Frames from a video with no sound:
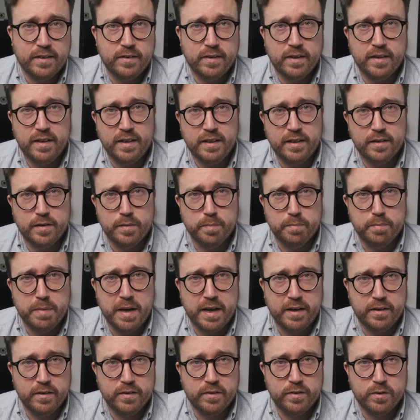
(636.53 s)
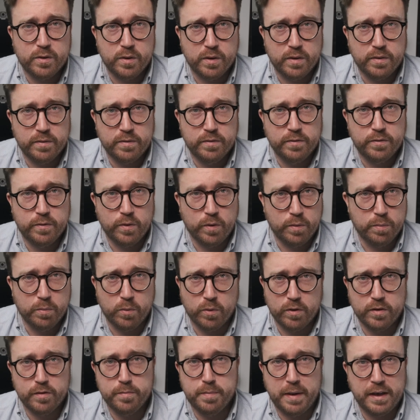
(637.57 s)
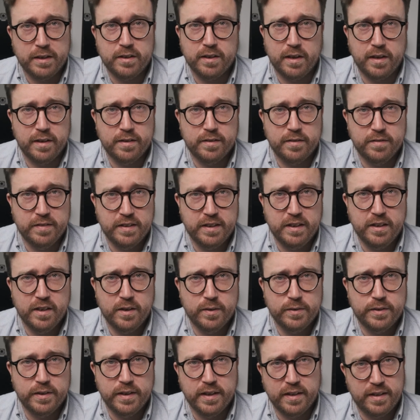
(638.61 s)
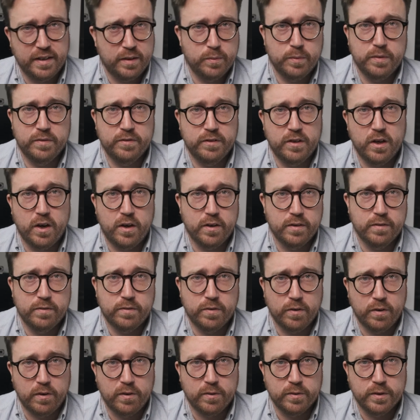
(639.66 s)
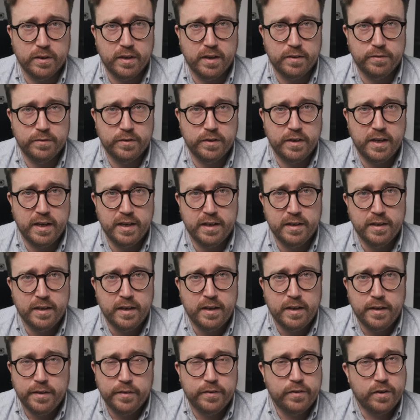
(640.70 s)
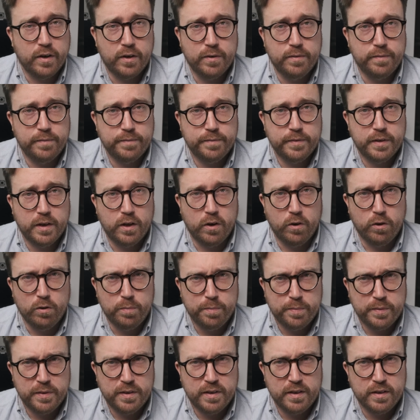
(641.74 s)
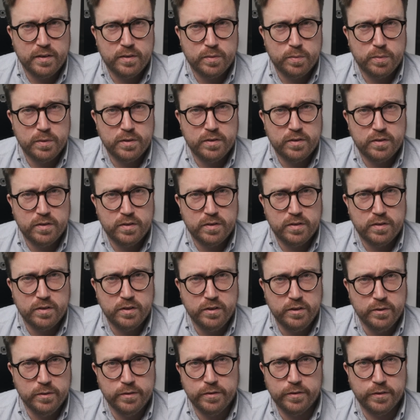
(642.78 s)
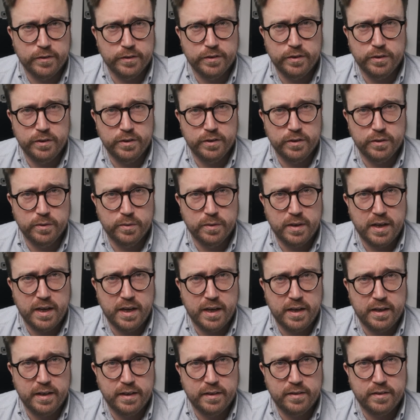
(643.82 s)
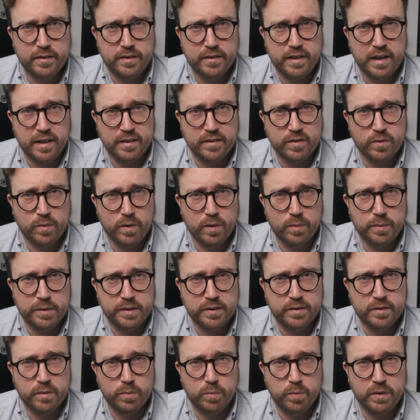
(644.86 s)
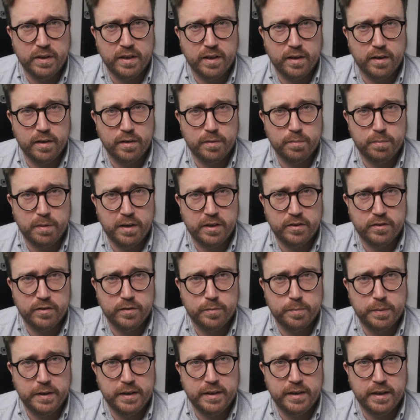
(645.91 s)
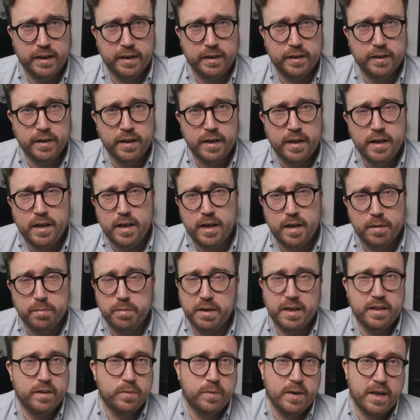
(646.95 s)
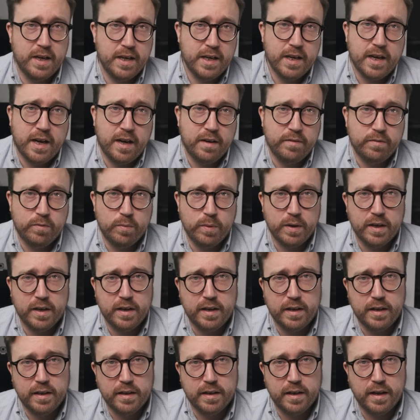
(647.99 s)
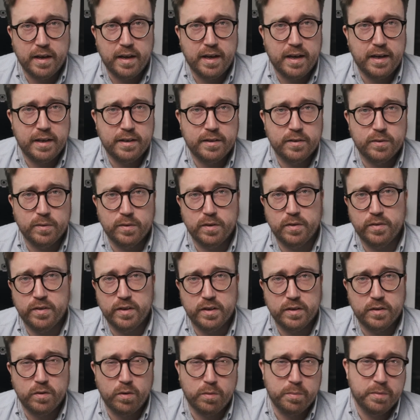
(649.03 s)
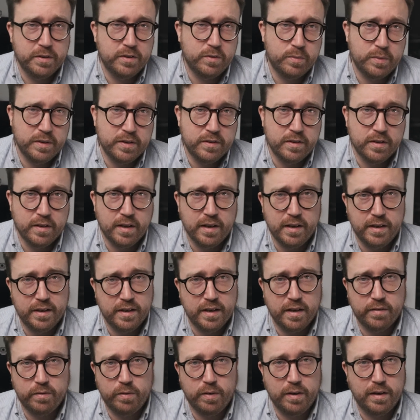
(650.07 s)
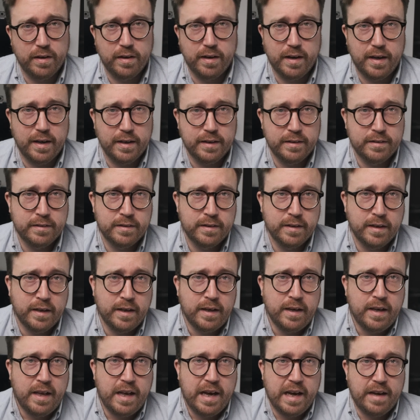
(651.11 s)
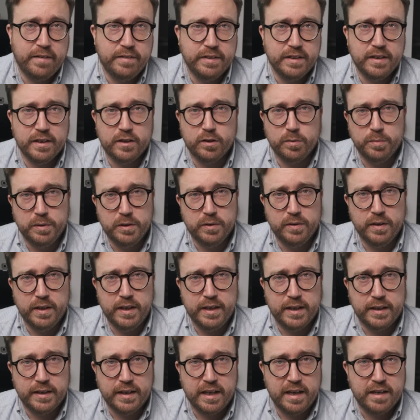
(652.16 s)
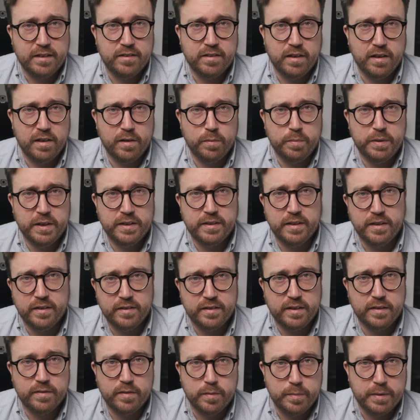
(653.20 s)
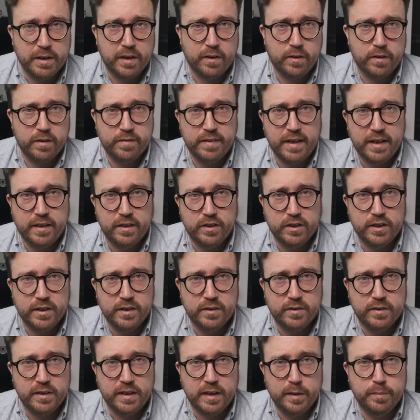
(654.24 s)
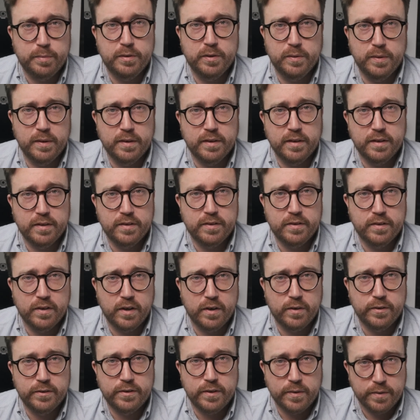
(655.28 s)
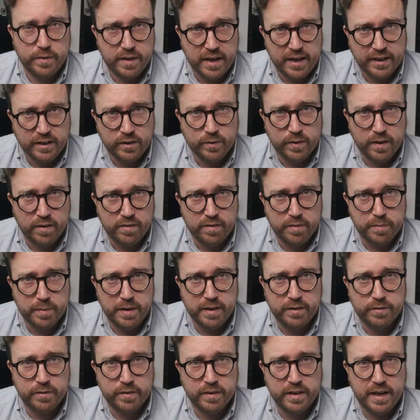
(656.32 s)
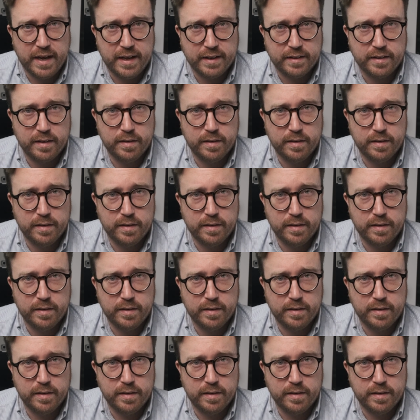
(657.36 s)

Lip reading: So I think it's better served for more specialized videos, and I think we've gone for long enough today. So I hope this was useful to you, and it's, as always, a real pleasure speaking. And by the way, I've really liked all of the comments recently. I really liked having the community engage a little bit, and it's given me a lot of energy to keep doing this. So thank you, everybody, for that.